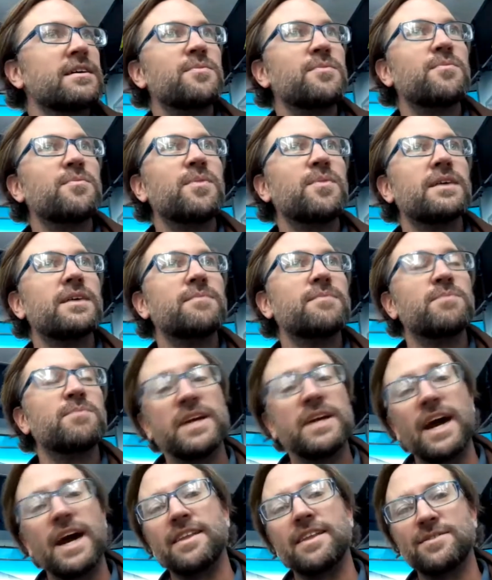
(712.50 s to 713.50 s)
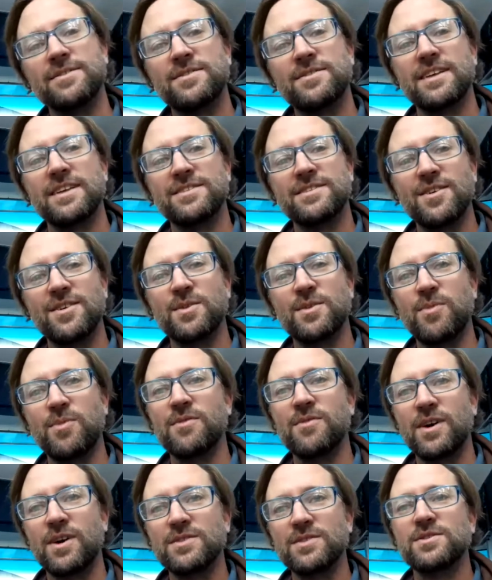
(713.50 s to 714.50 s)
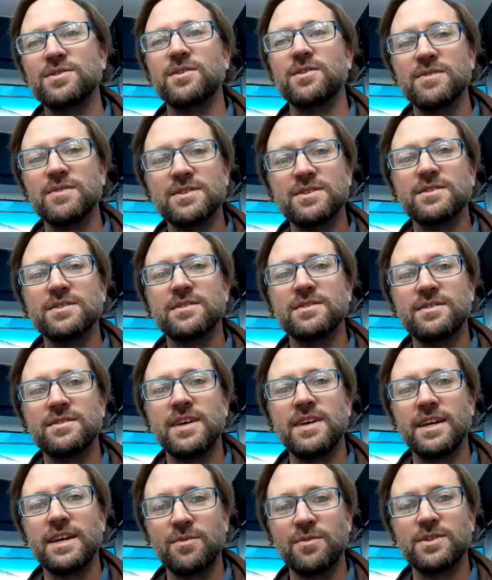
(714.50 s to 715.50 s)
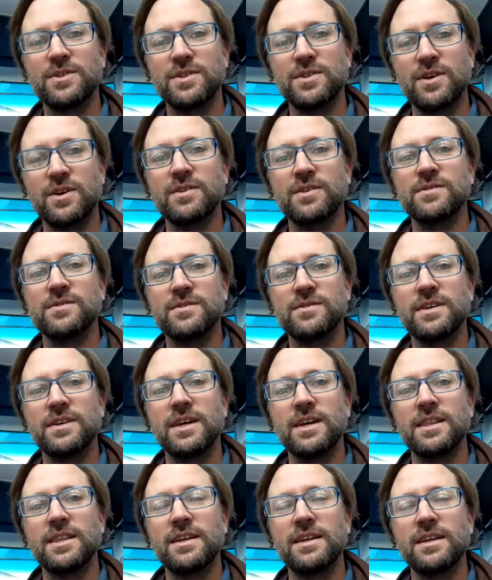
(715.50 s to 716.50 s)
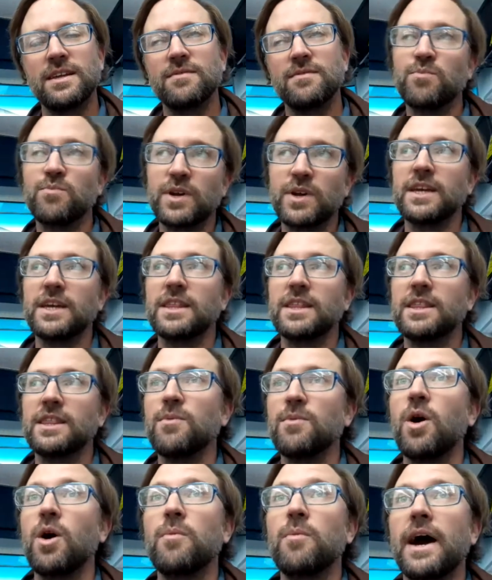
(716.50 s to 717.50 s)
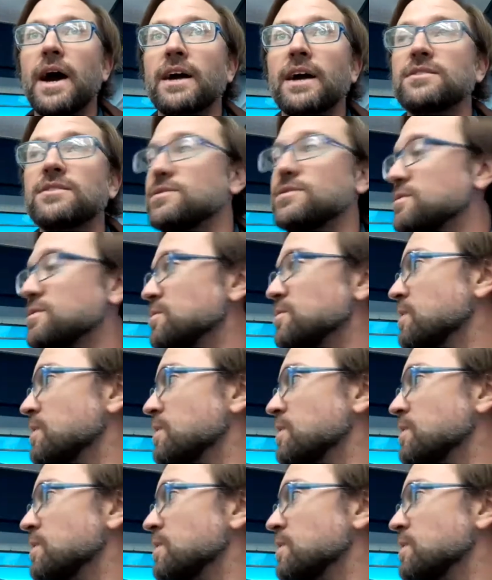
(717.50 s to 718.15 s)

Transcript: But yeah, that's another part of our service is taking returns and then bringing them all back to